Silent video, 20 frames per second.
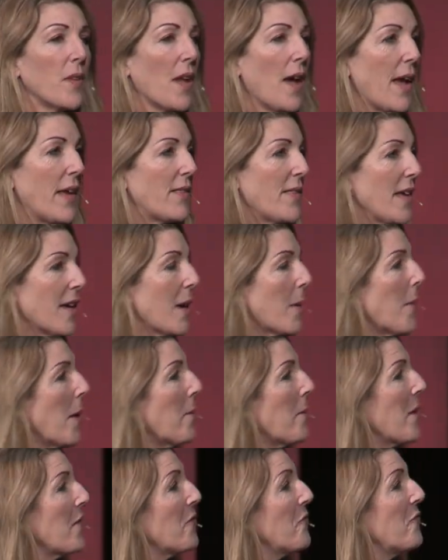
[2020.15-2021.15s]
I think
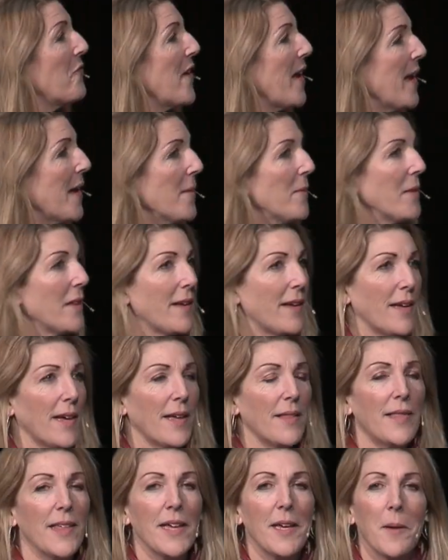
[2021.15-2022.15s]
about my family.
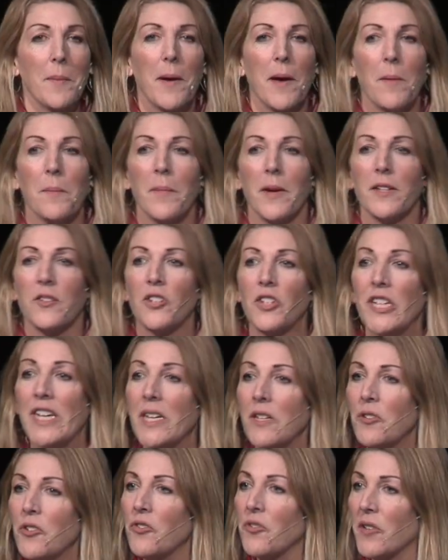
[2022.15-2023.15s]
I think about my
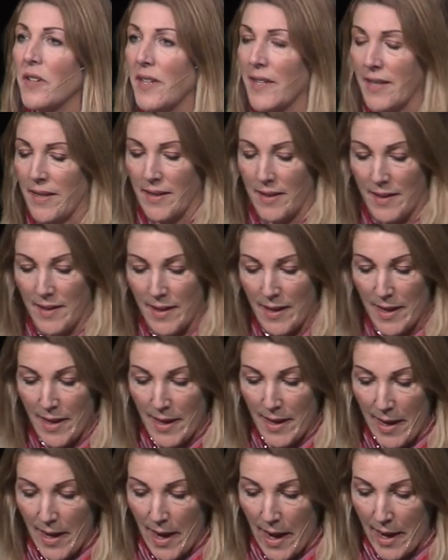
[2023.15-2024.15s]
children.
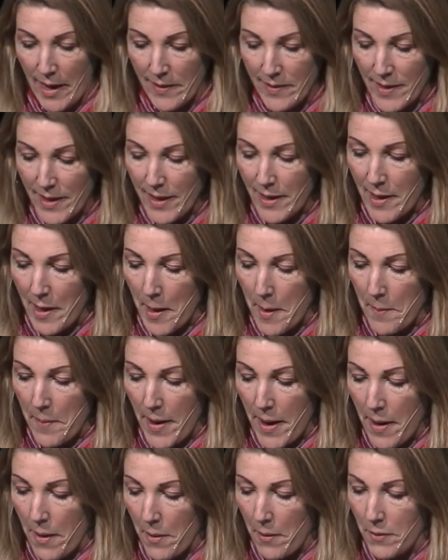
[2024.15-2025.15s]
I think
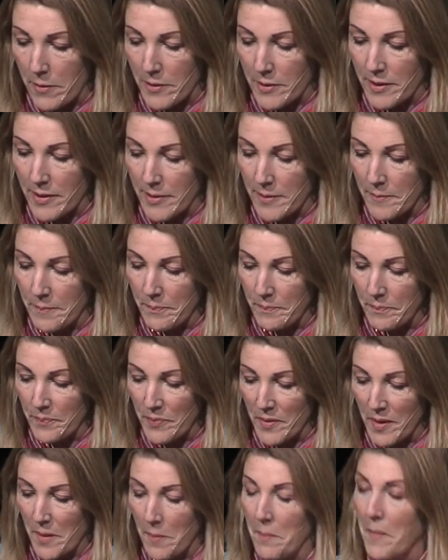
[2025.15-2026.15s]
about
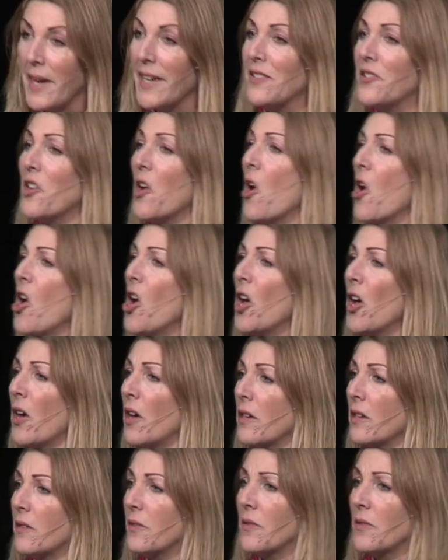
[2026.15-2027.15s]
my
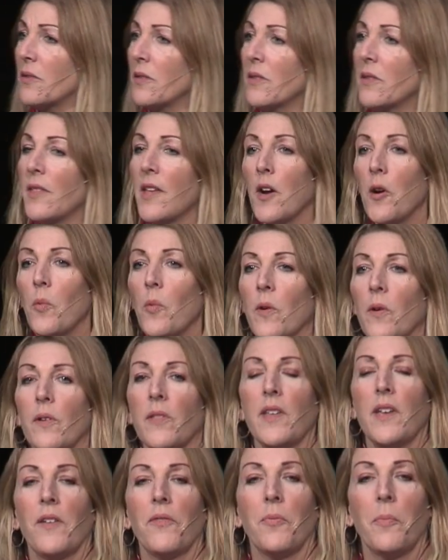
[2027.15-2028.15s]
dogs, they're
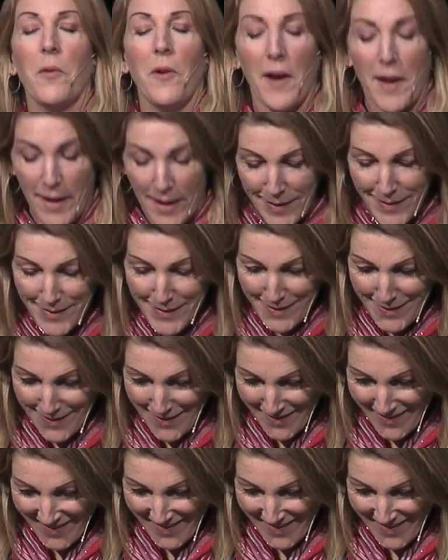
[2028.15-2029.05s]
worthy of praise.